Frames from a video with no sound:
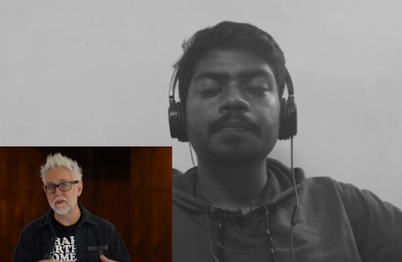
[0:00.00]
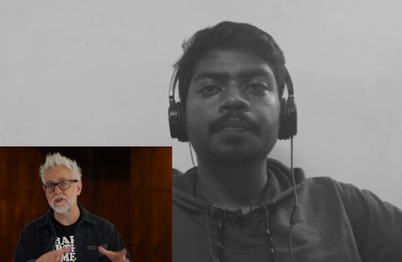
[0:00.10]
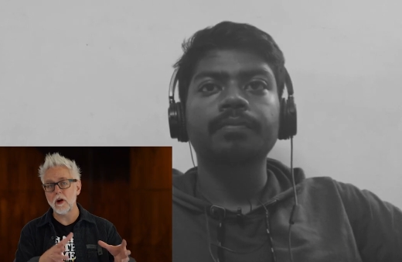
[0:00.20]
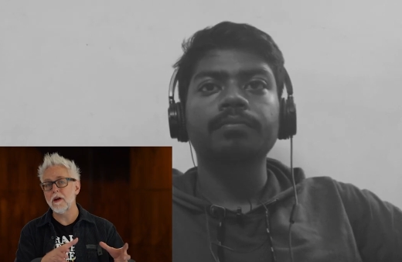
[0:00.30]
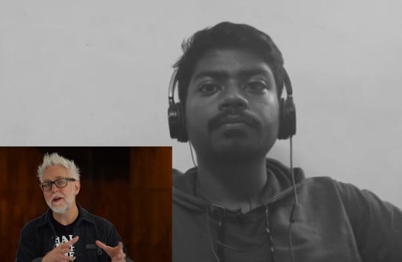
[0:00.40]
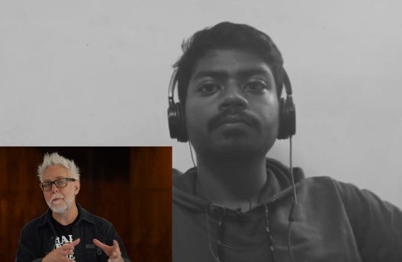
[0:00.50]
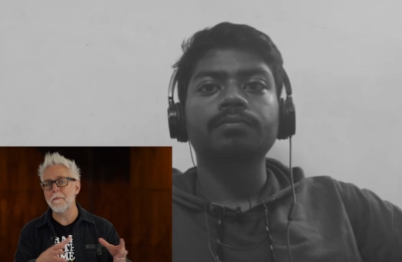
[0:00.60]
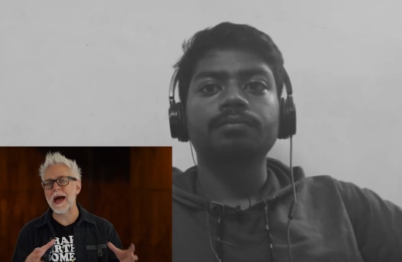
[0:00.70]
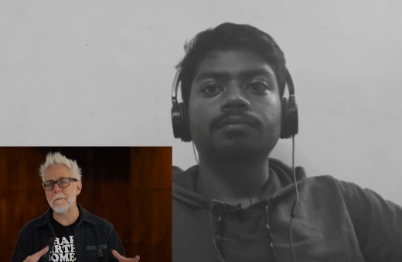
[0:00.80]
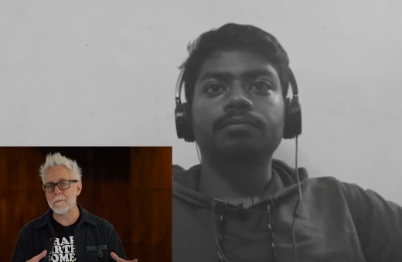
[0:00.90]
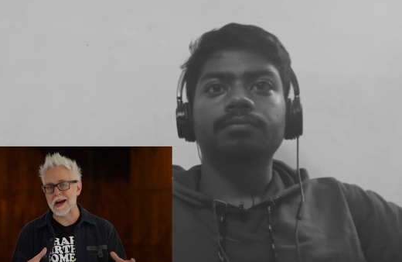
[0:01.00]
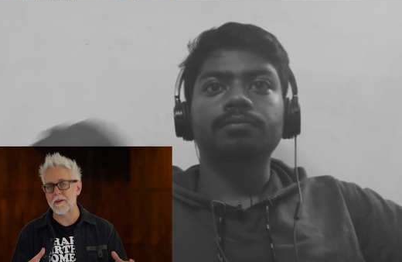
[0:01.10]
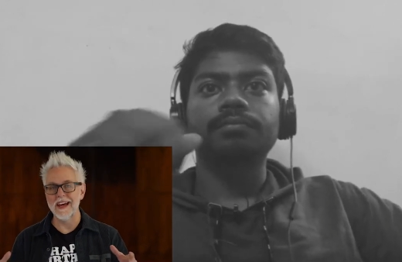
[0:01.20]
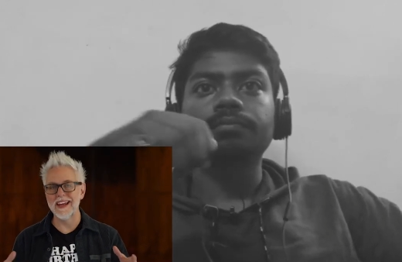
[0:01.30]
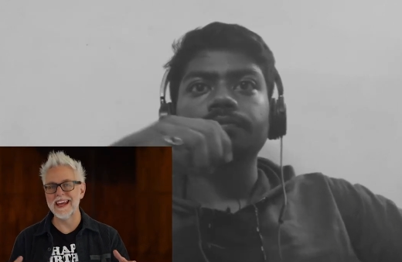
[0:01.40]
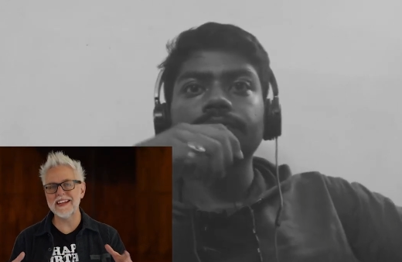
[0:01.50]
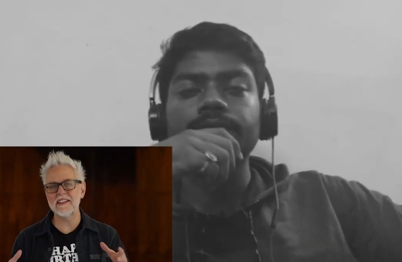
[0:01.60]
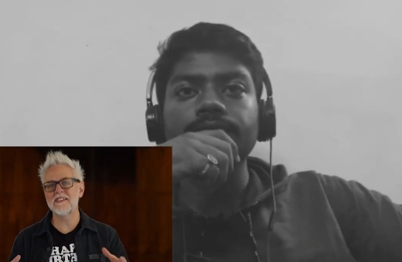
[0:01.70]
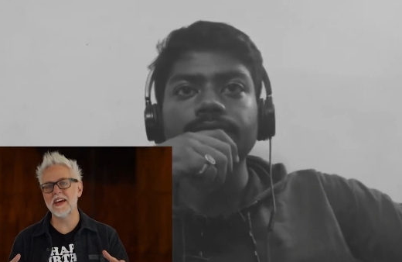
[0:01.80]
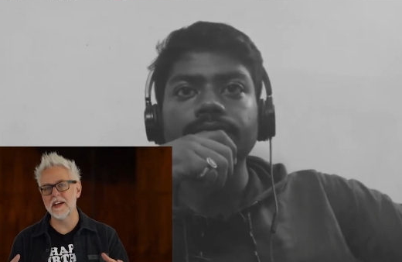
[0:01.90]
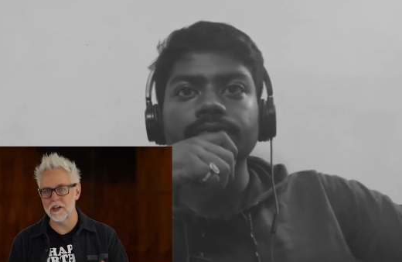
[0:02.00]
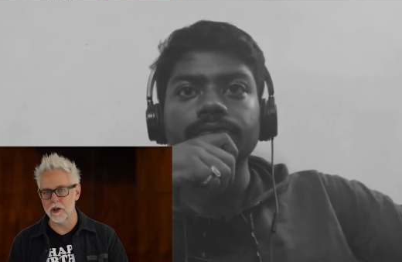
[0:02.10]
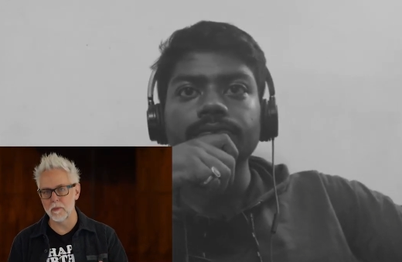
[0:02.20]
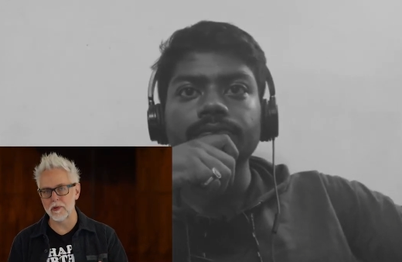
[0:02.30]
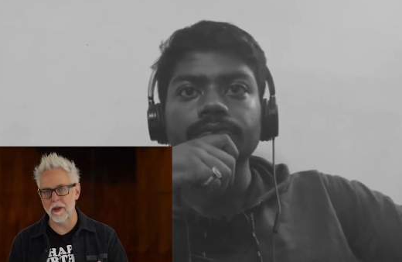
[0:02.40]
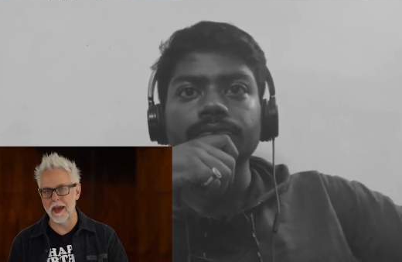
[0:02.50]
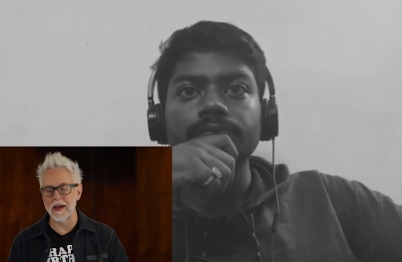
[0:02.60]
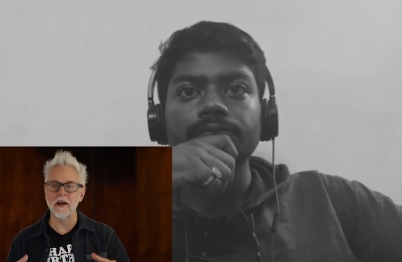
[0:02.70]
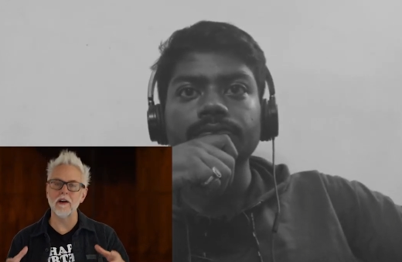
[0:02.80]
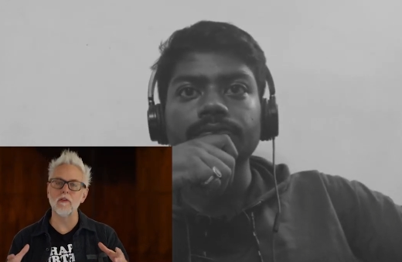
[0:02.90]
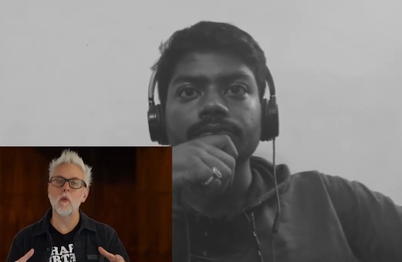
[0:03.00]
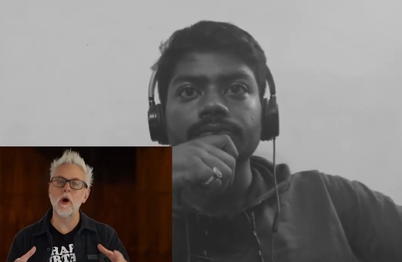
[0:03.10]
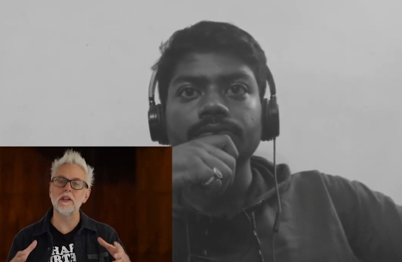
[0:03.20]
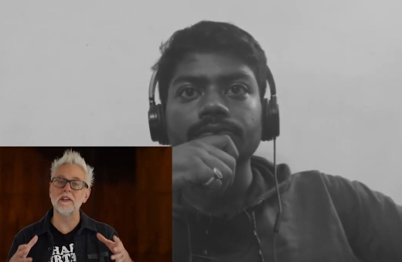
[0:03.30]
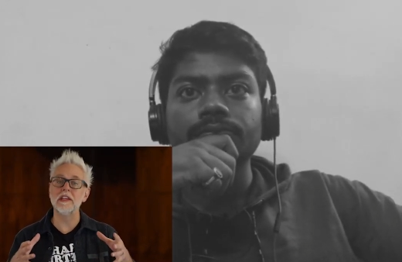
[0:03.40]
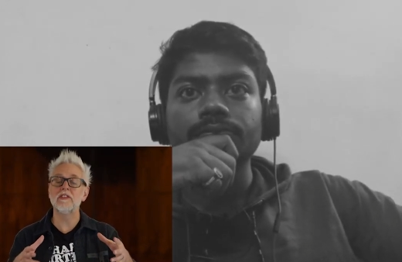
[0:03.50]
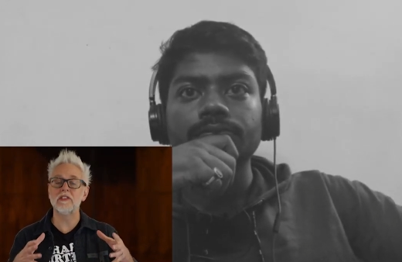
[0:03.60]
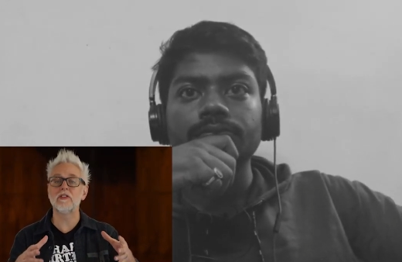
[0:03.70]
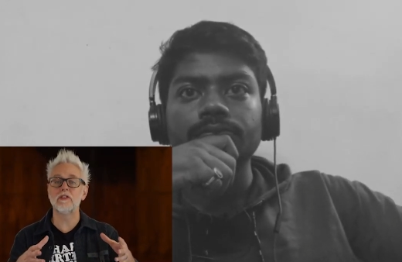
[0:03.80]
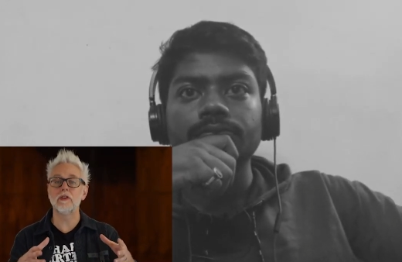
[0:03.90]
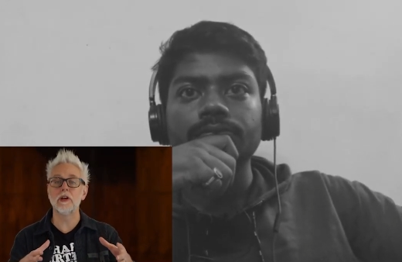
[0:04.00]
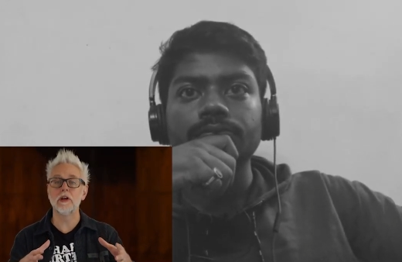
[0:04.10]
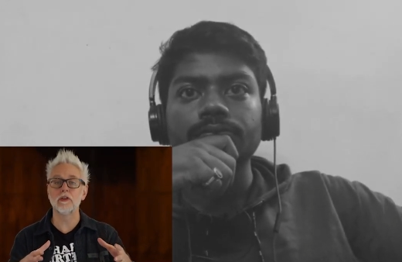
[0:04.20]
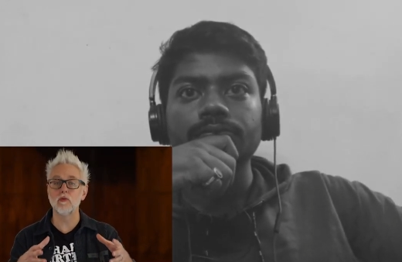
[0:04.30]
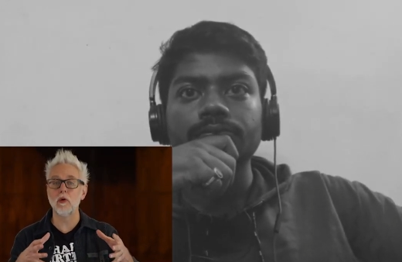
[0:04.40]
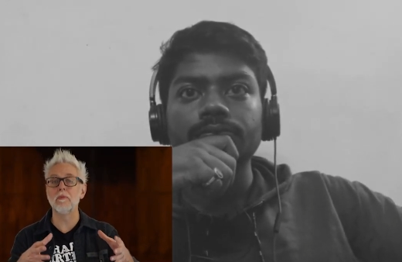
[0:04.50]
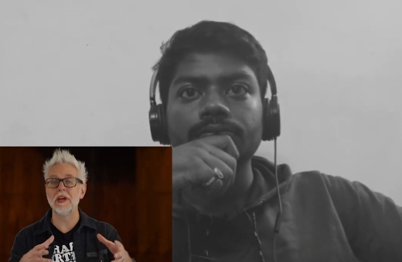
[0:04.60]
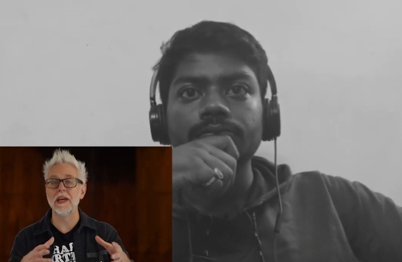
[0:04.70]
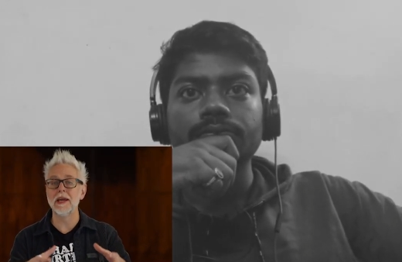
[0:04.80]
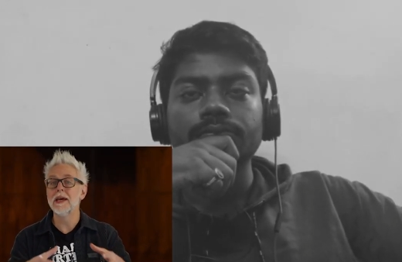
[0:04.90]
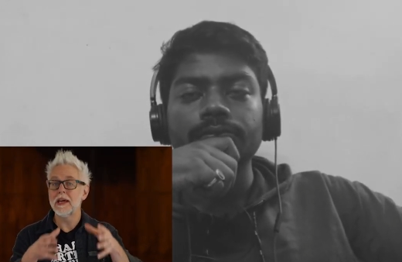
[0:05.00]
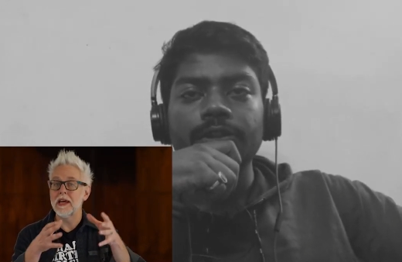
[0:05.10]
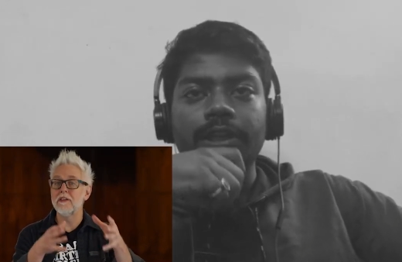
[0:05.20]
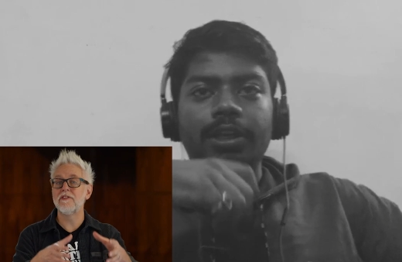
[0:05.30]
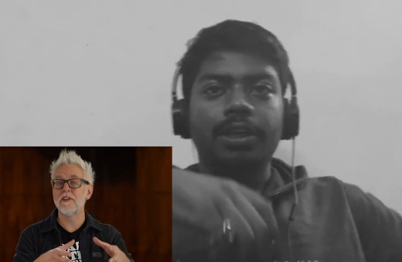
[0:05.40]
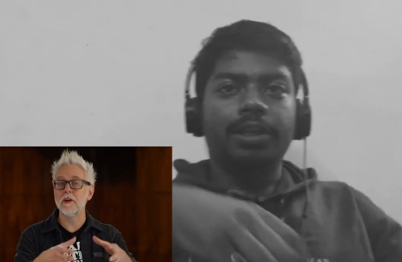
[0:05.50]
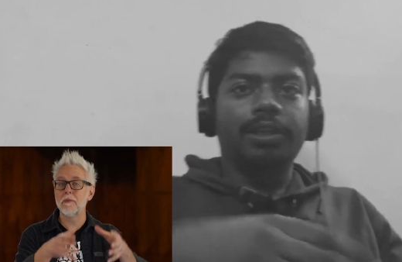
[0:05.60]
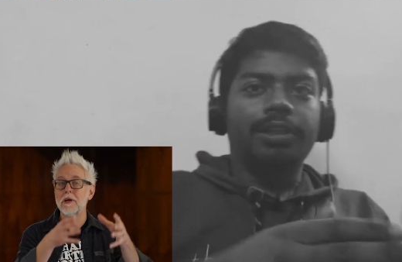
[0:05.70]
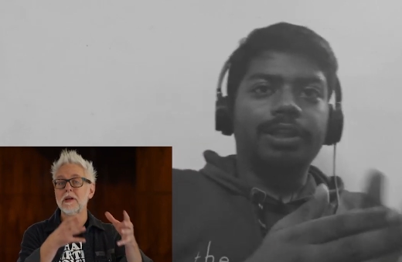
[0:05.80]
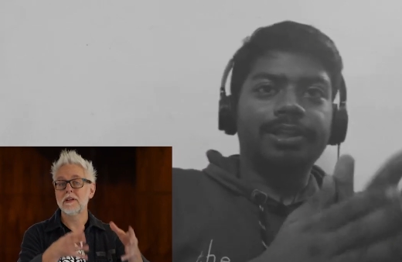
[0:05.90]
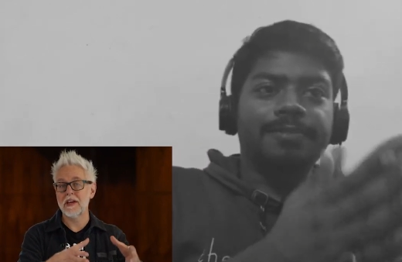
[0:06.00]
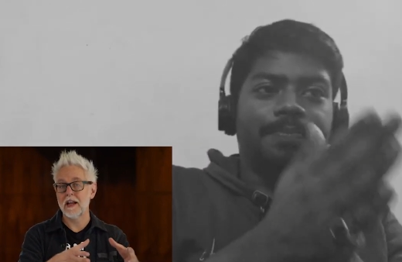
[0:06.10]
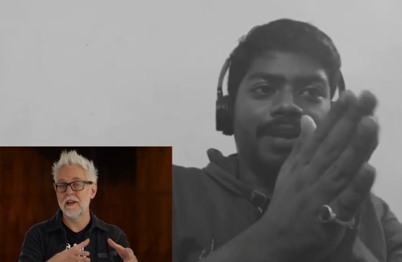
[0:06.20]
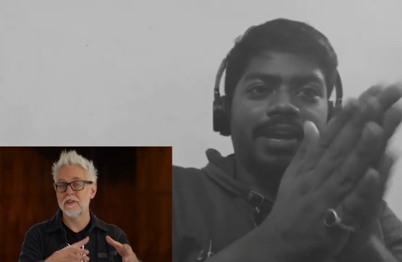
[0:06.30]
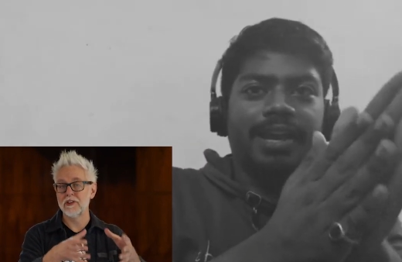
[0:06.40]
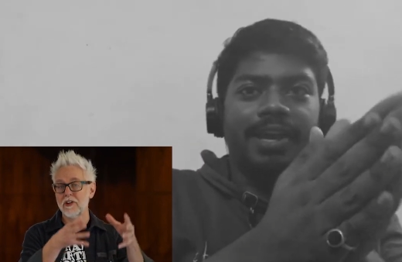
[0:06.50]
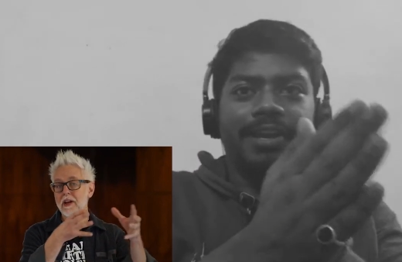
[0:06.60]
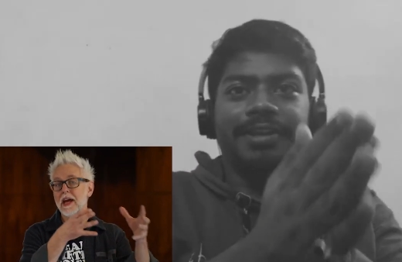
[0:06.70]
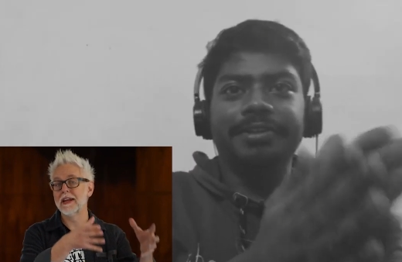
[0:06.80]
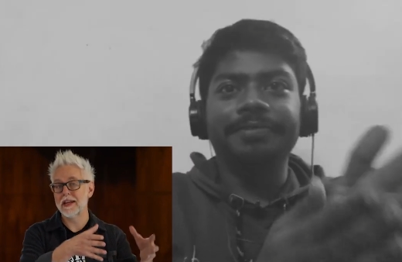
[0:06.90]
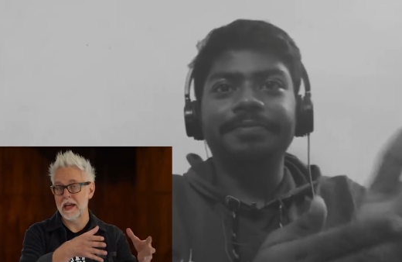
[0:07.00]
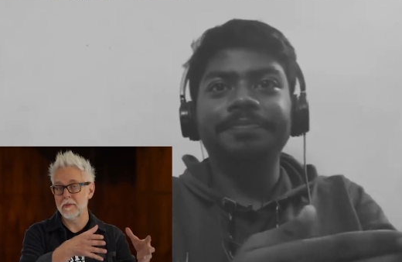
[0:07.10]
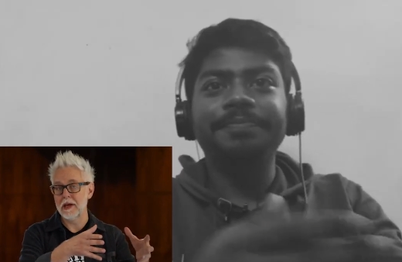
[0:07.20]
Speaker 1: have started to map out an 8- to 10-year plan of what DC Studios will be in film, television, and gaming.